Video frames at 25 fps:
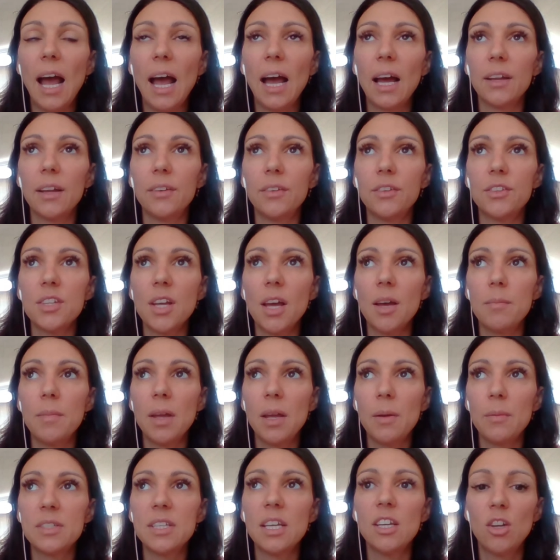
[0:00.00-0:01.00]
And um,
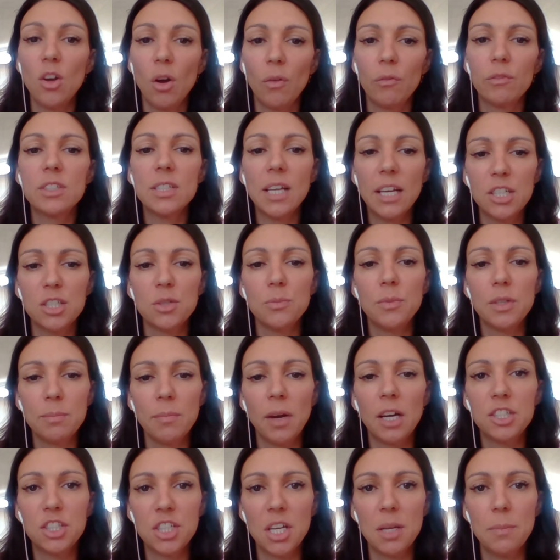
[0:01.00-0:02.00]
it was in conversation with
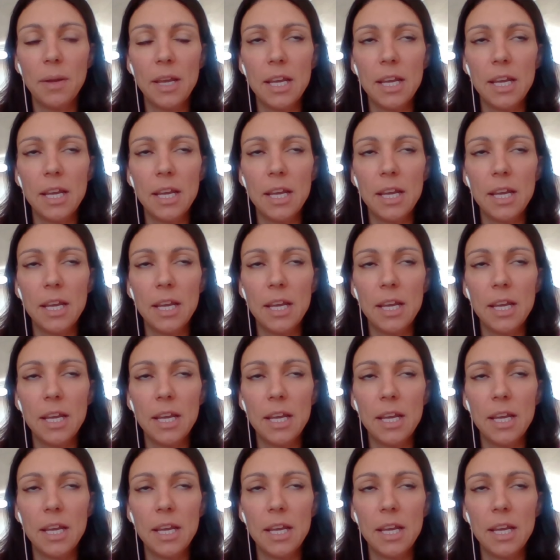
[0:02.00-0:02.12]
my GP